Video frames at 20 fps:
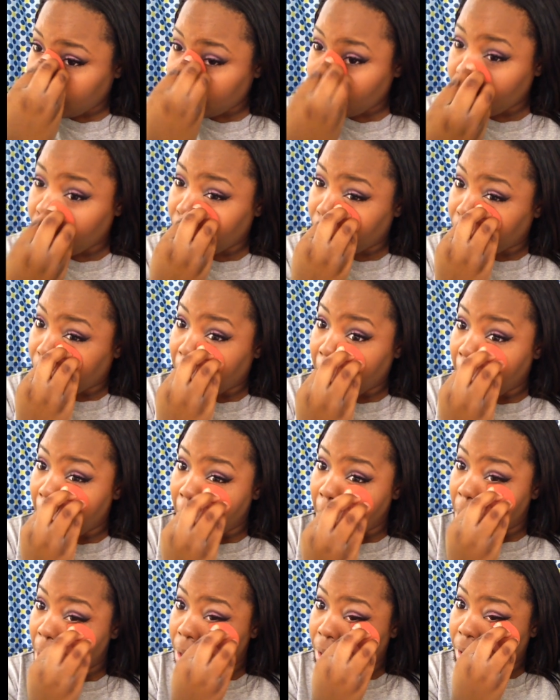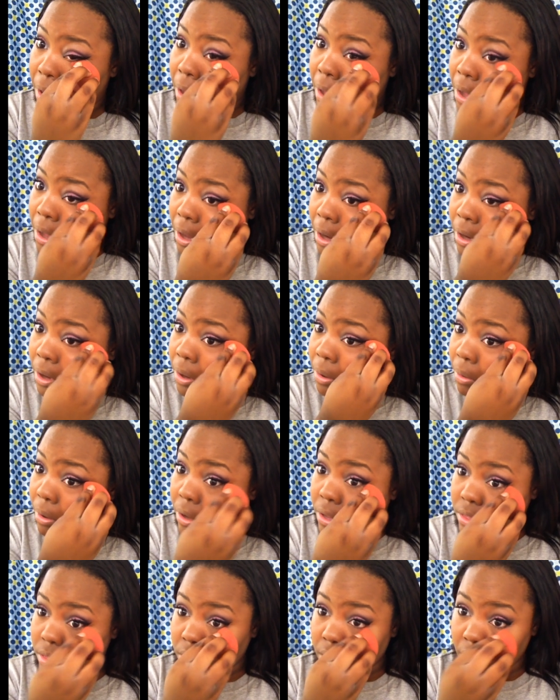going ahead and
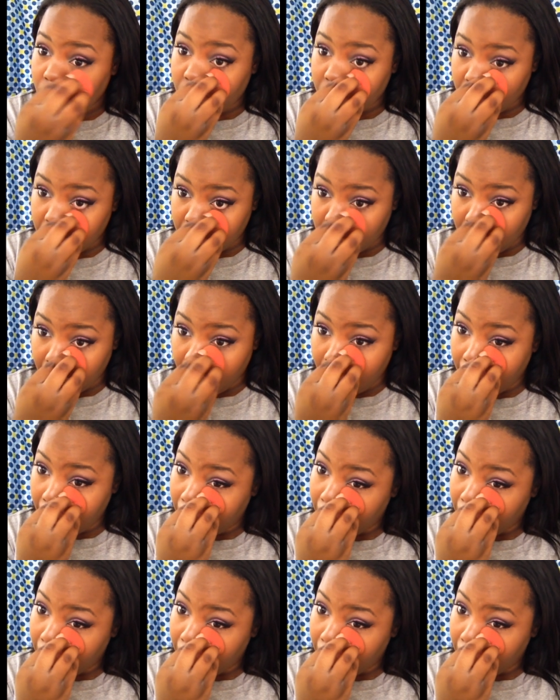doing that